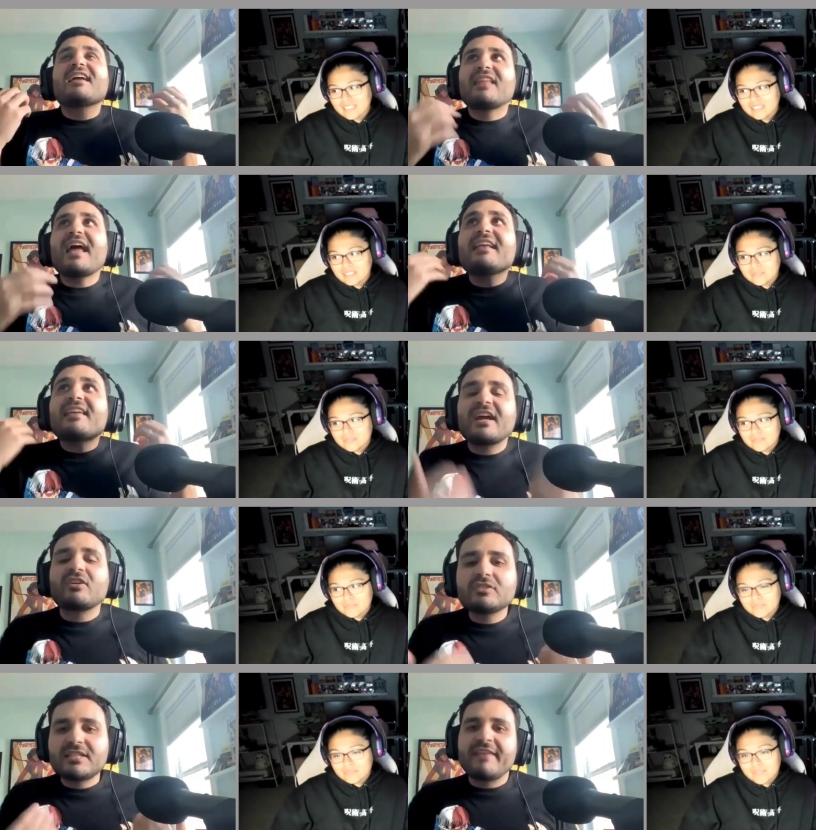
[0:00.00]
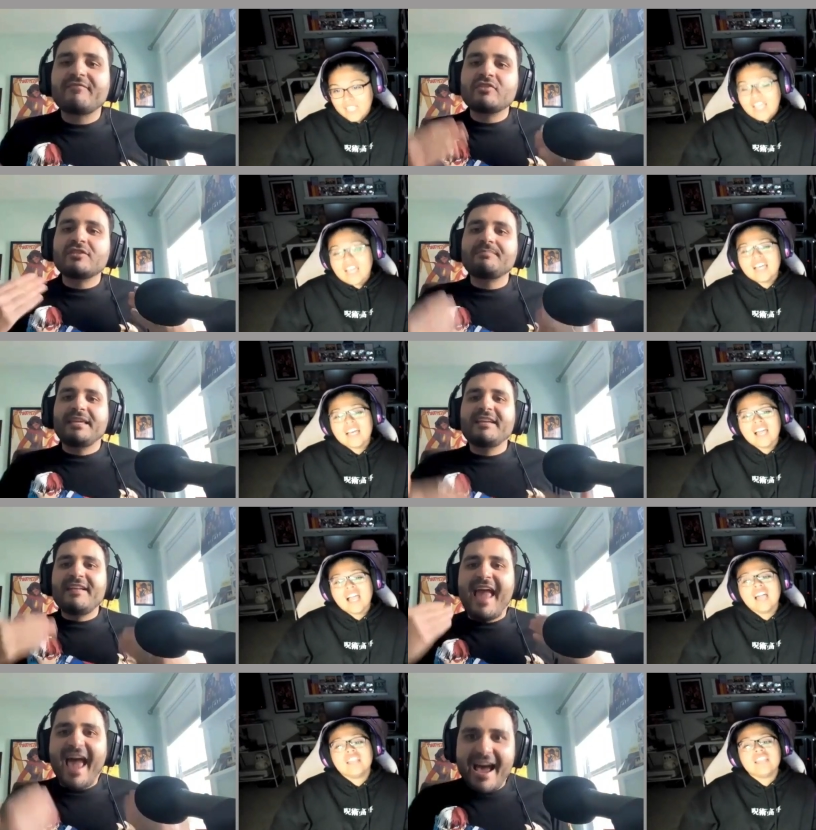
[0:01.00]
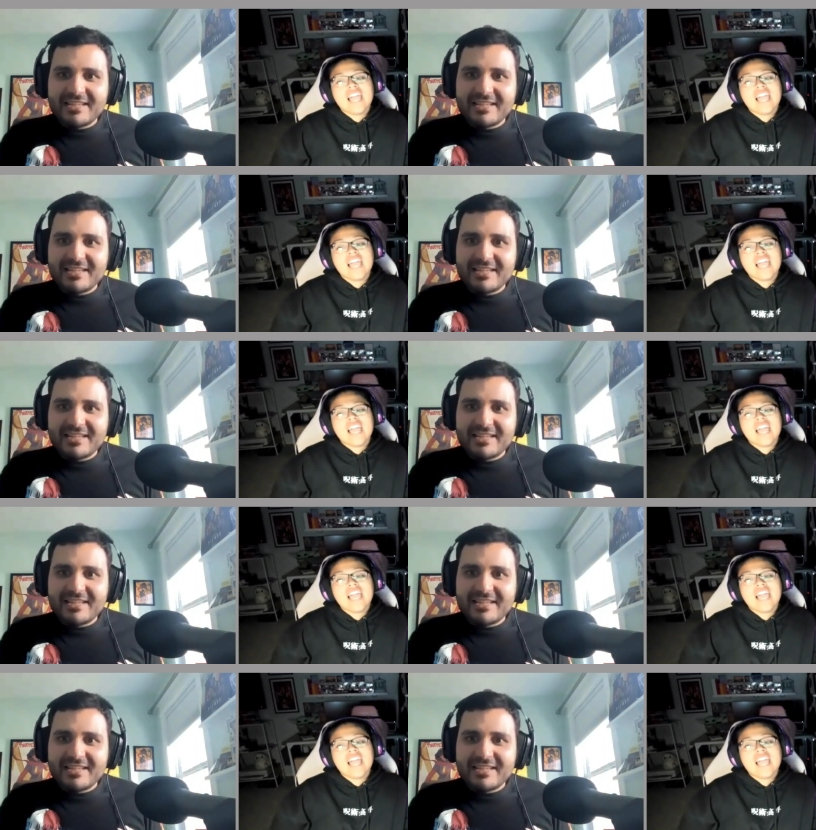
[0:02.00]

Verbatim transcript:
Speaker 1: let Carol Danvers be an let,